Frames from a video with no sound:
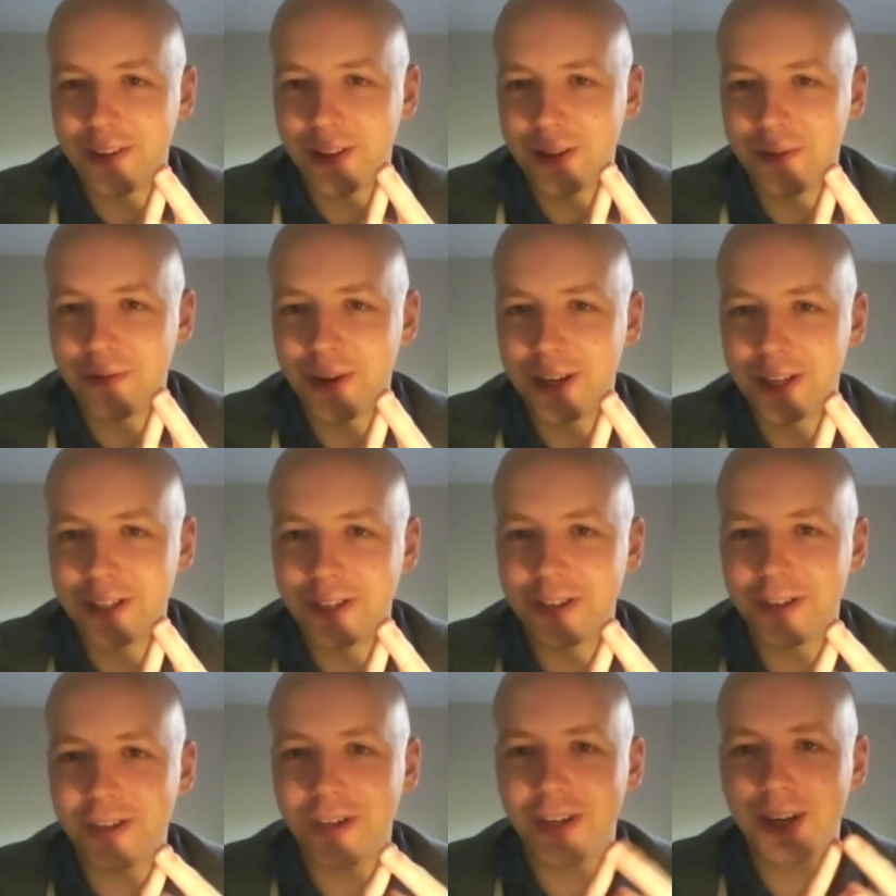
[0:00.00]
the
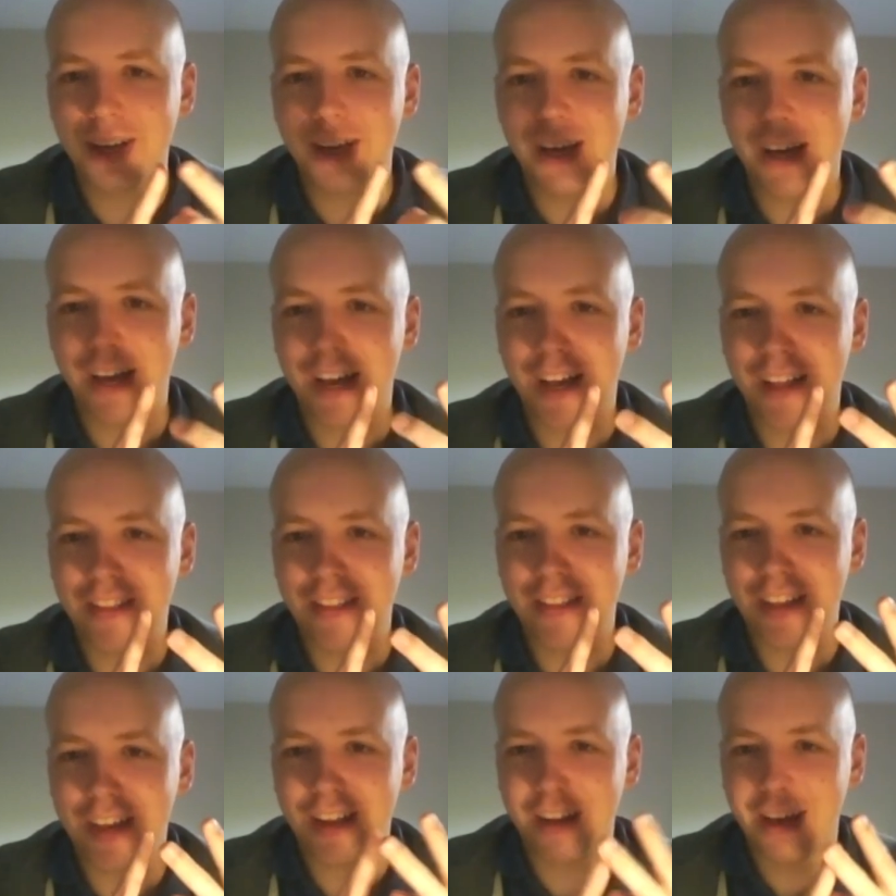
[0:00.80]
winter
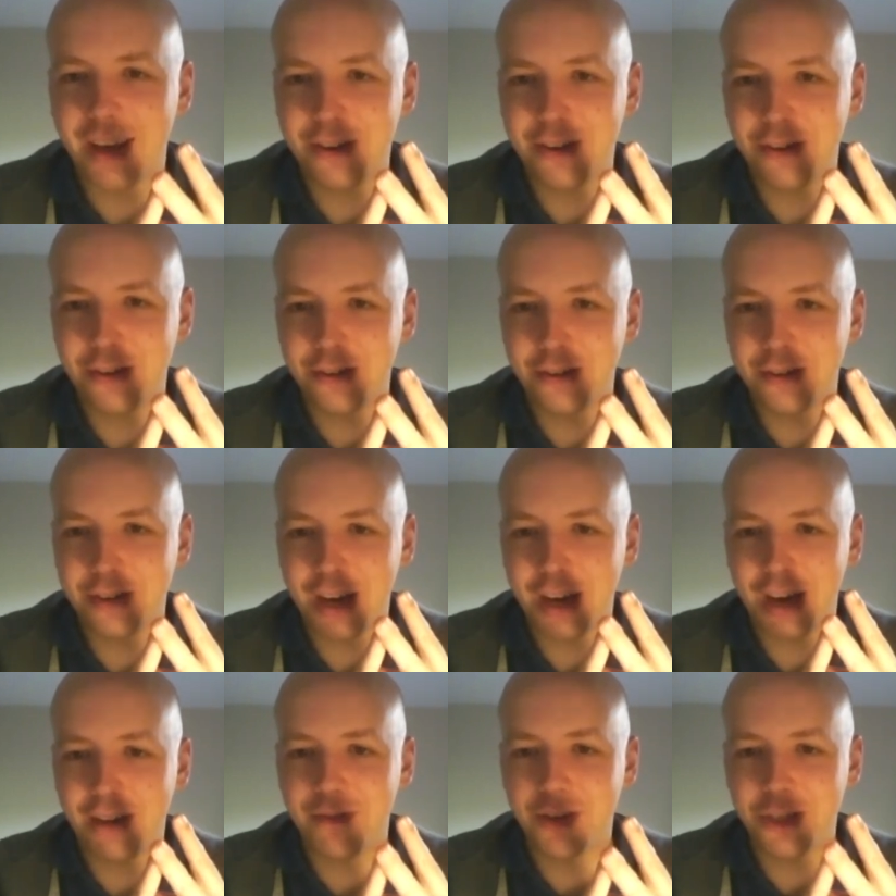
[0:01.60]
and that I could
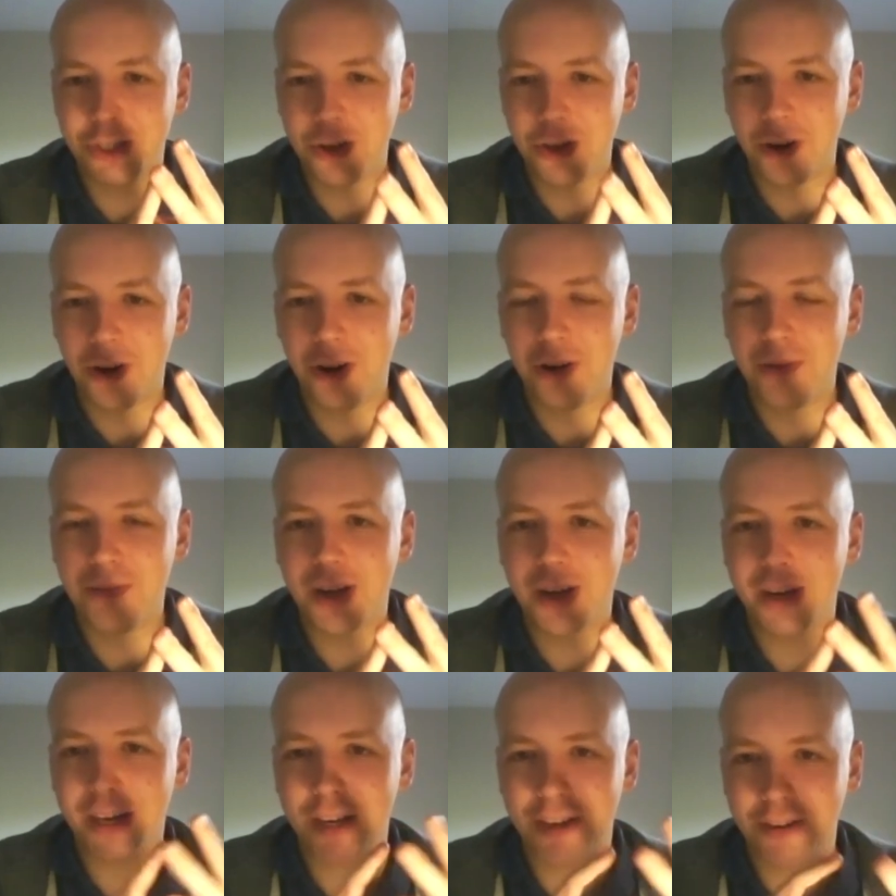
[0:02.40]
have a job
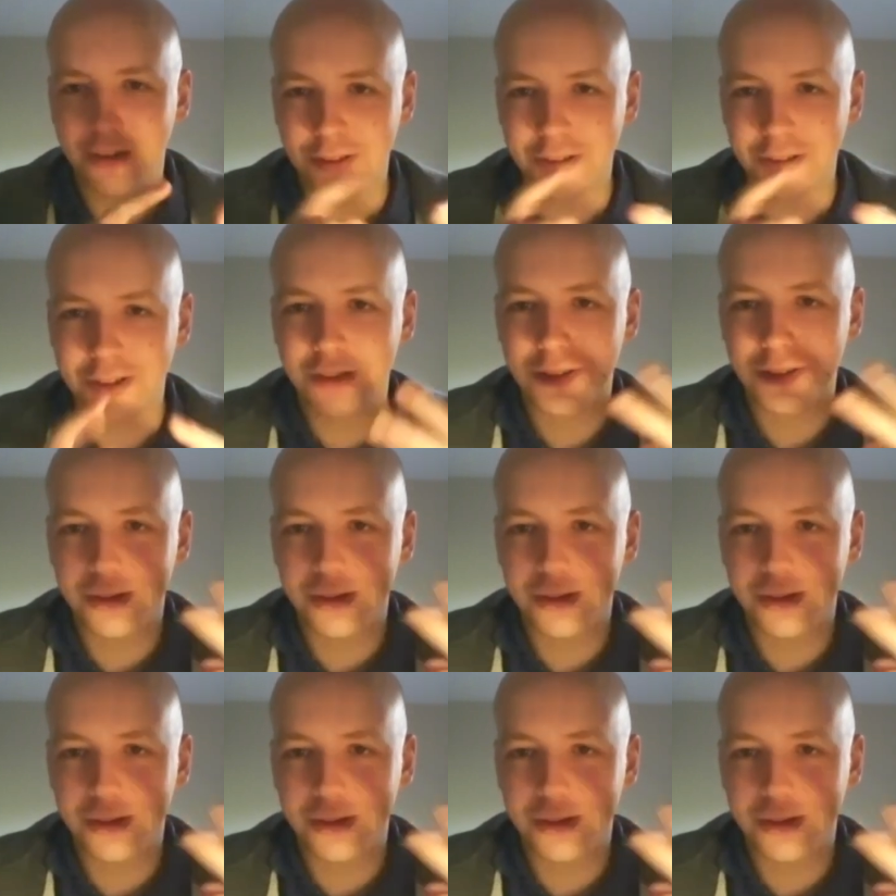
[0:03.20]
and I could